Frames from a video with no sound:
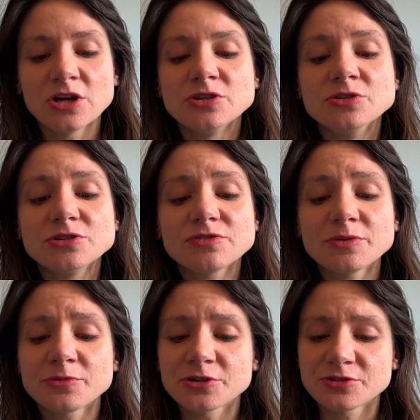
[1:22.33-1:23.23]
News of her
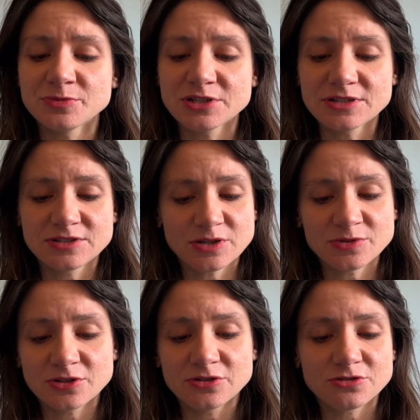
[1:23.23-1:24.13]
imprisonment and
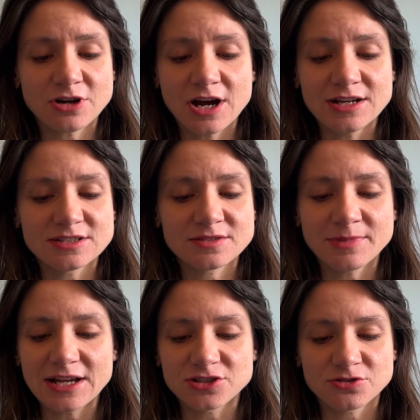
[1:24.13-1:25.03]
subsequent trial is
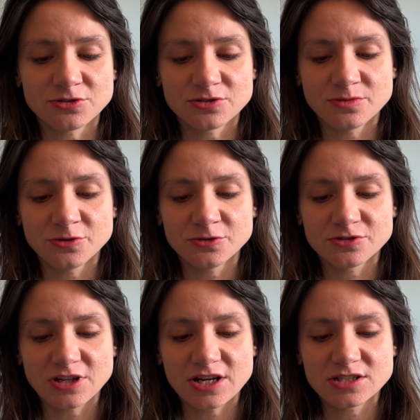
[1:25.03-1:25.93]
splashed across the
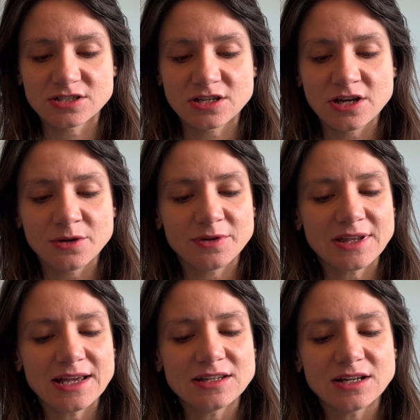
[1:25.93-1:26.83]
broadsides, with
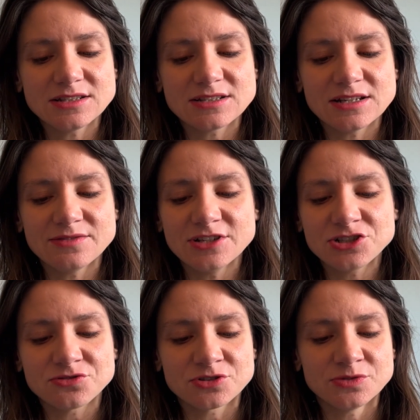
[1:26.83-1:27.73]
headlines that leave
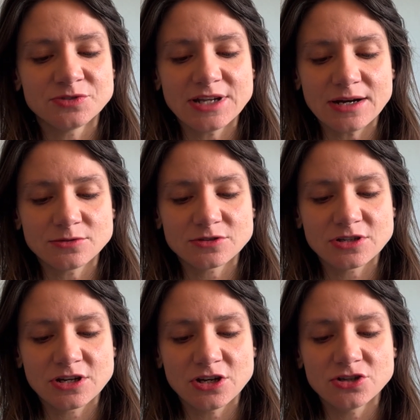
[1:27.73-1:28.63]
little room for doubt.
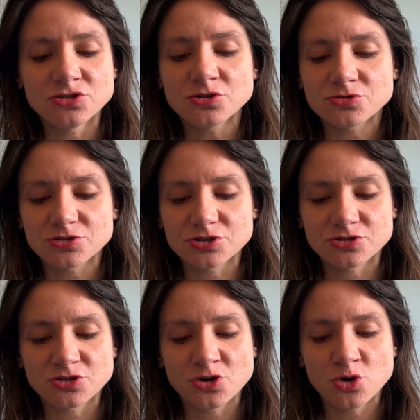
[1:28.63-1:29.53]

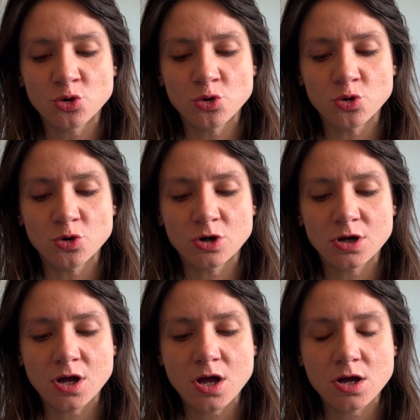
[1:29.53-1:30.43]
Adulteress, whore,
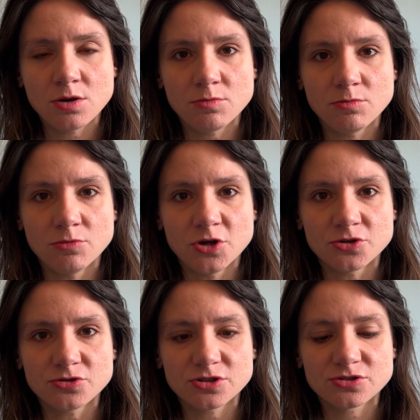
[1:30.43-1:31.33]

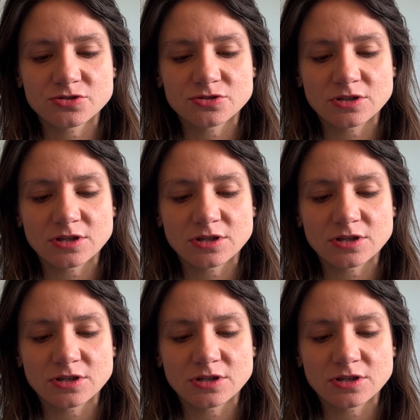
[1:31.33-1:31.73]
murderess.